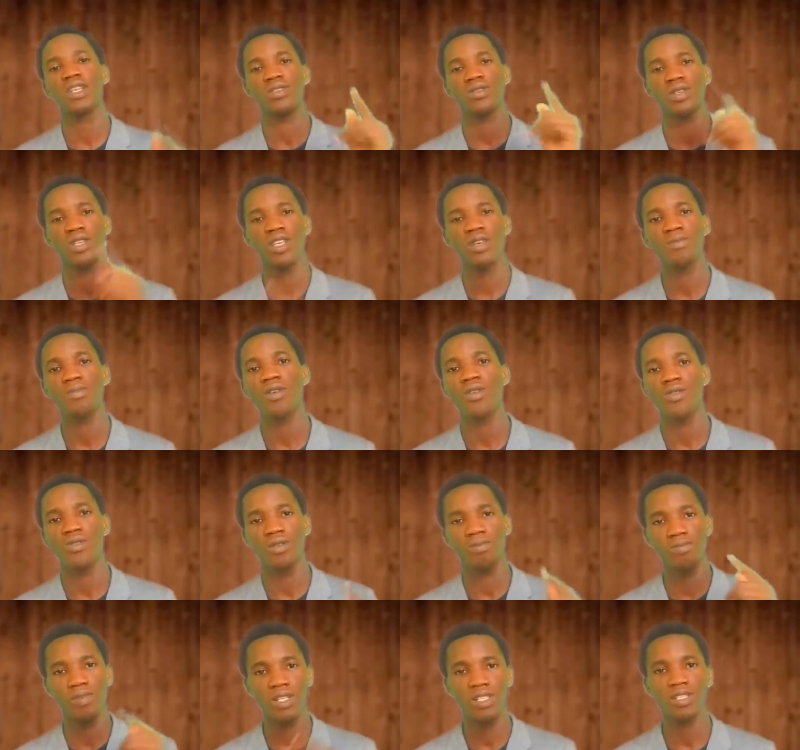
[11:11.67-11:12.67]
that you keep on
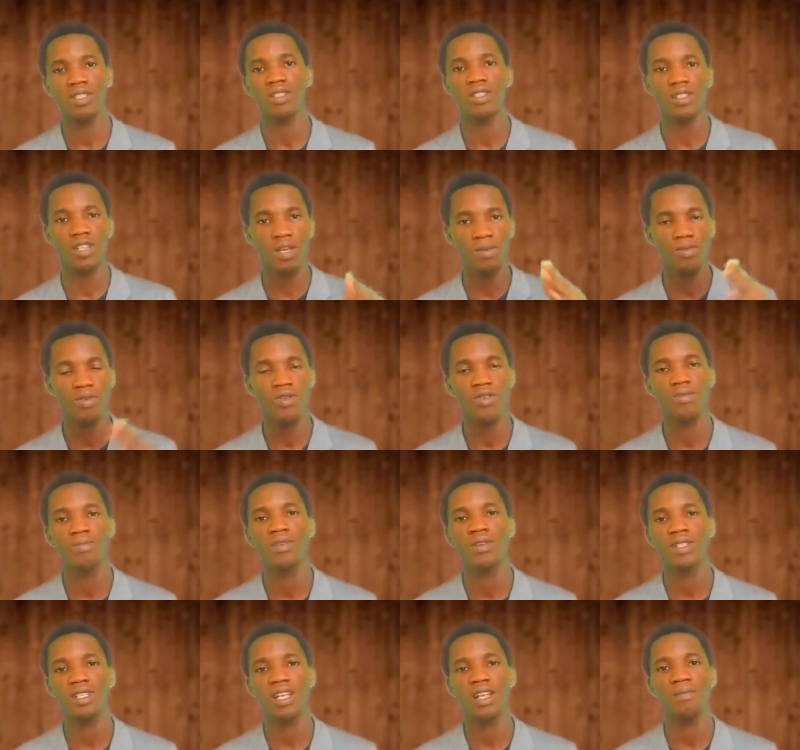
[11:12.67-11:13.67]
repeating and keep on
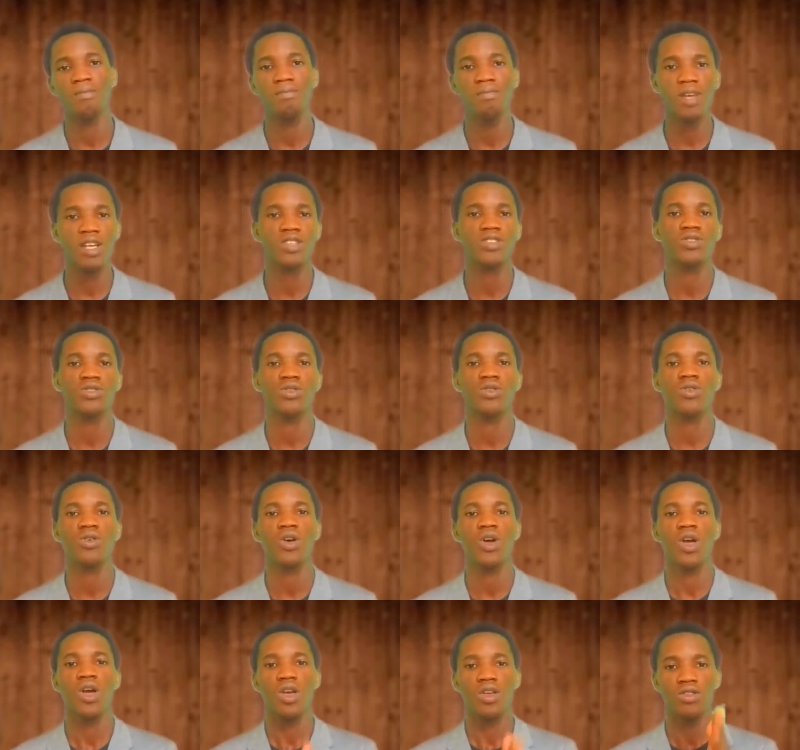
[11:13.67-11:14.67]
repeating, and make sure
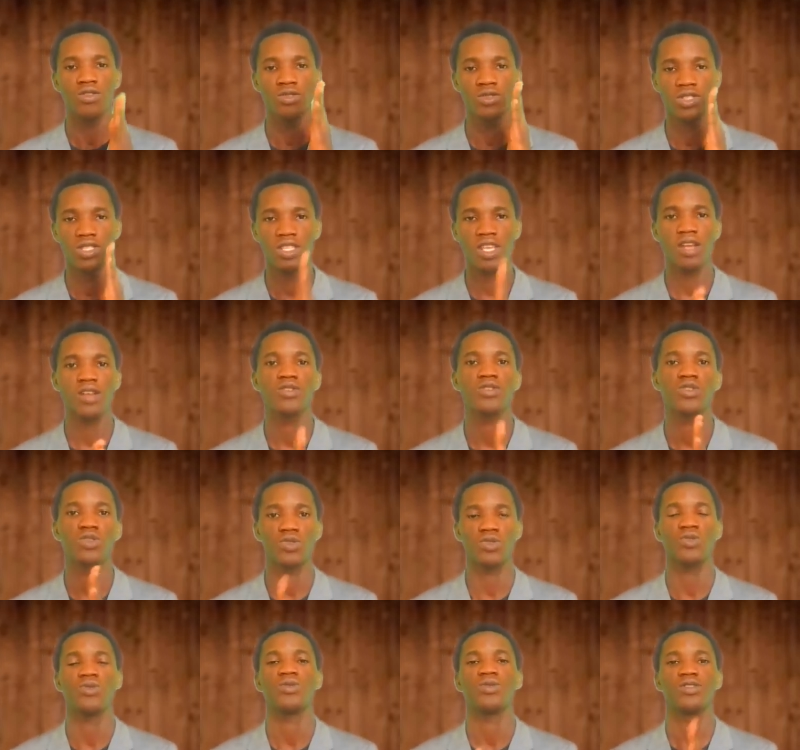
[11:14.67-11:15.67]
you stay
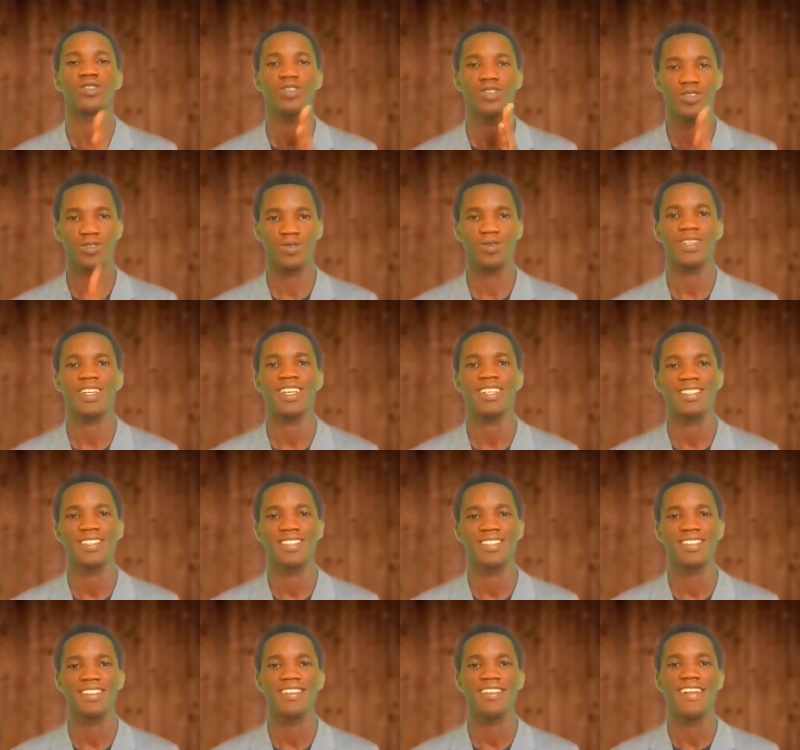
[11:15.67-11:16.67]
true to
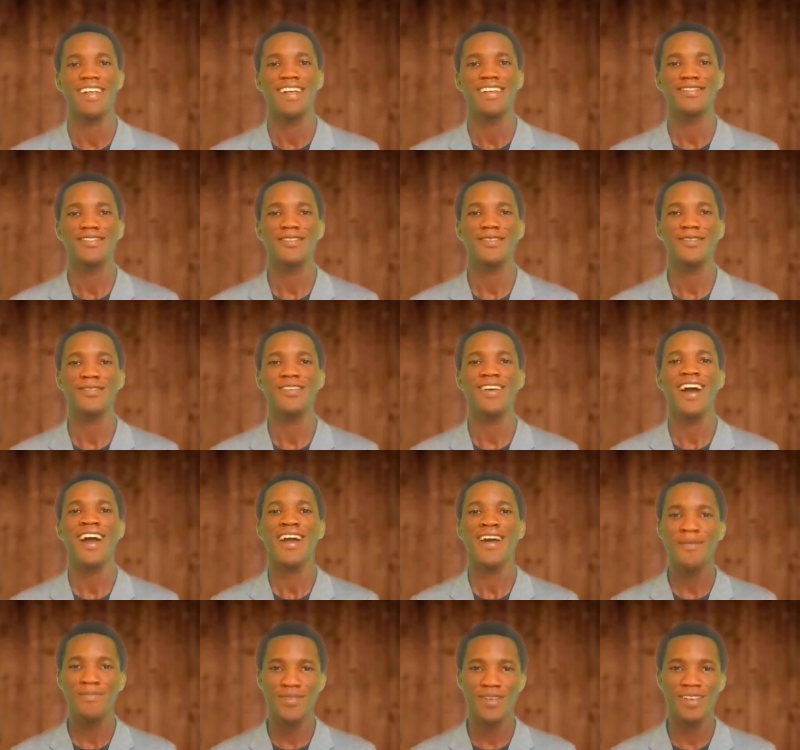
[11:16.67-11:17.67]
it. So
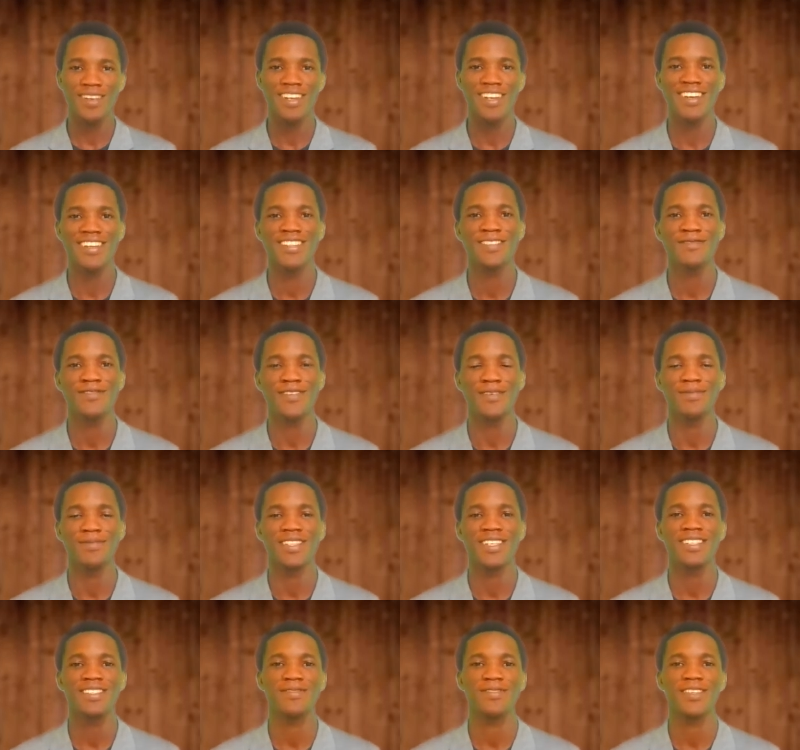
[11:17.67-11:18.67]
I hope you learned
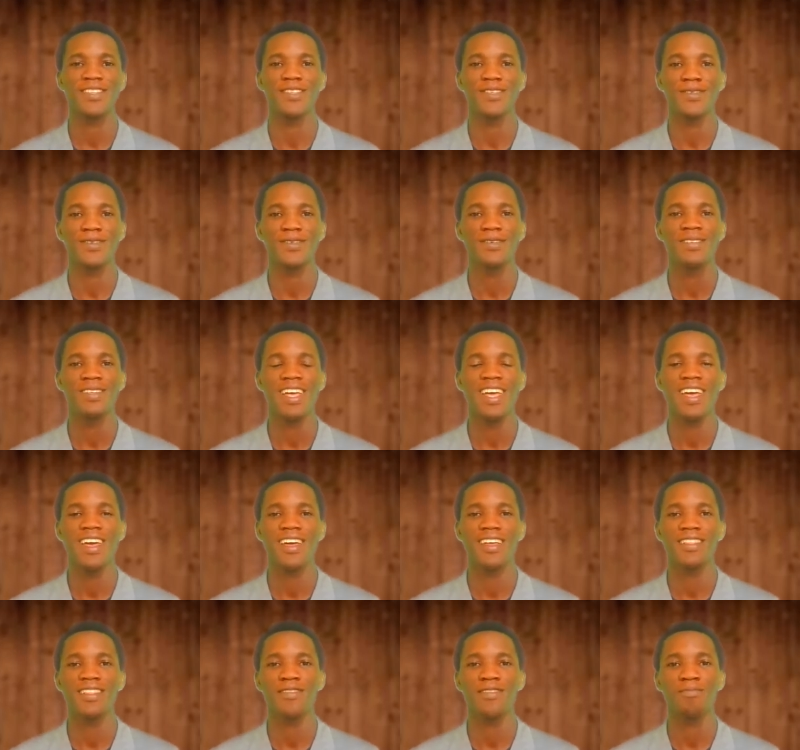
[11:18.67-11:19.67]
from this video,
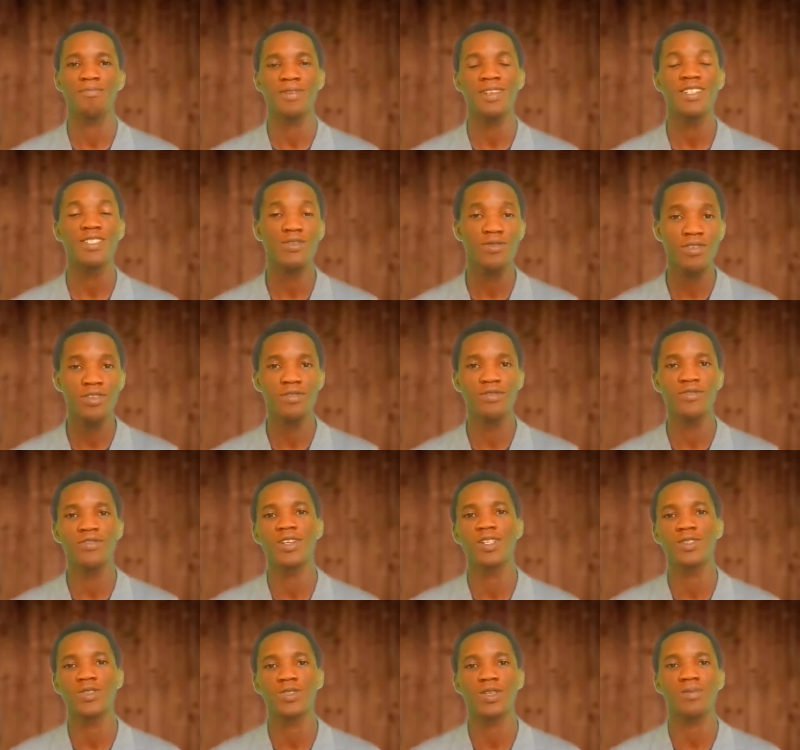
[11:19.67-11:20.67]
and please feel
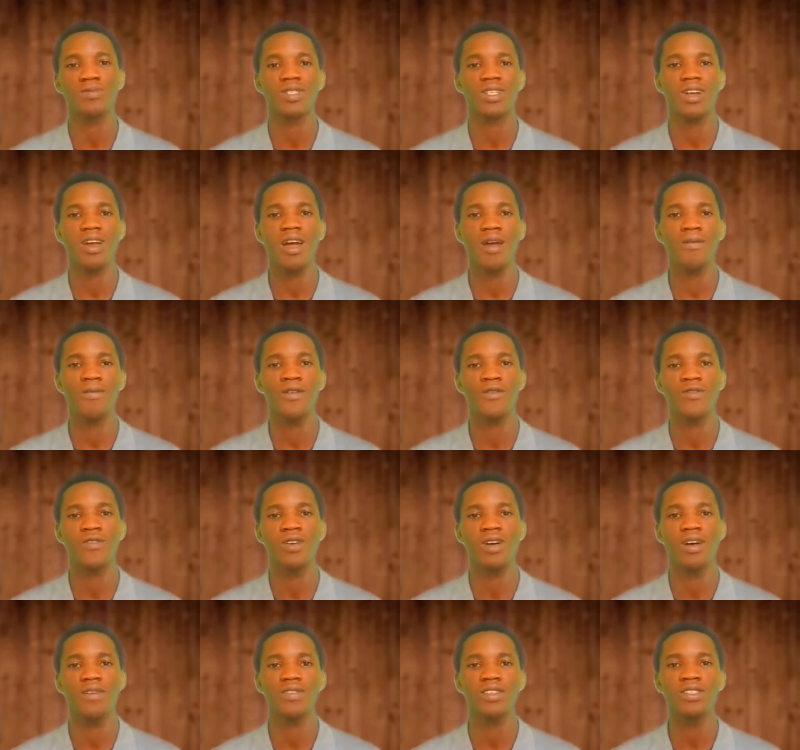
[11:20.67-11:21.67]
free to subscribe if
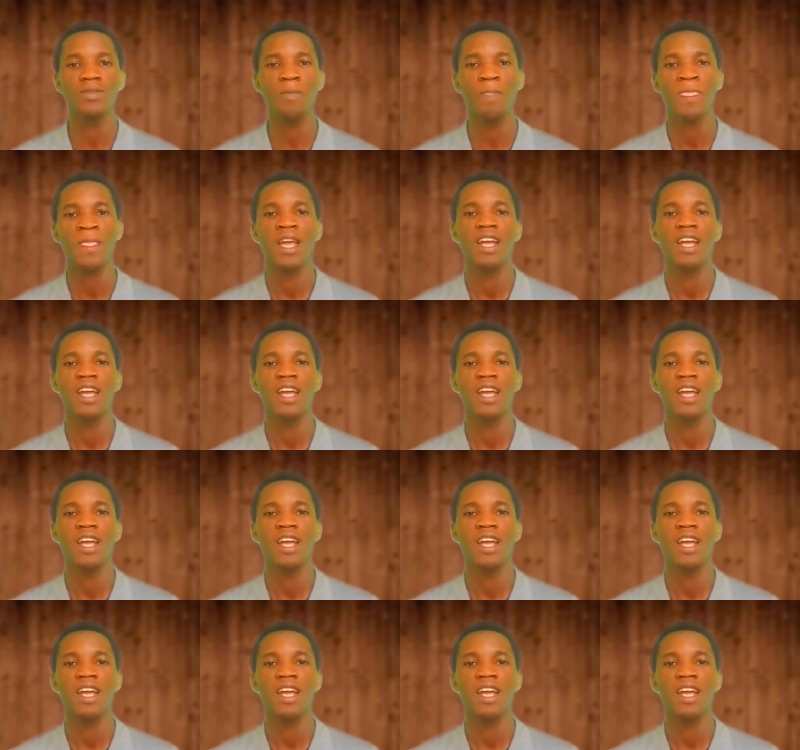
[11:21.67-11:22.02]
you haven't.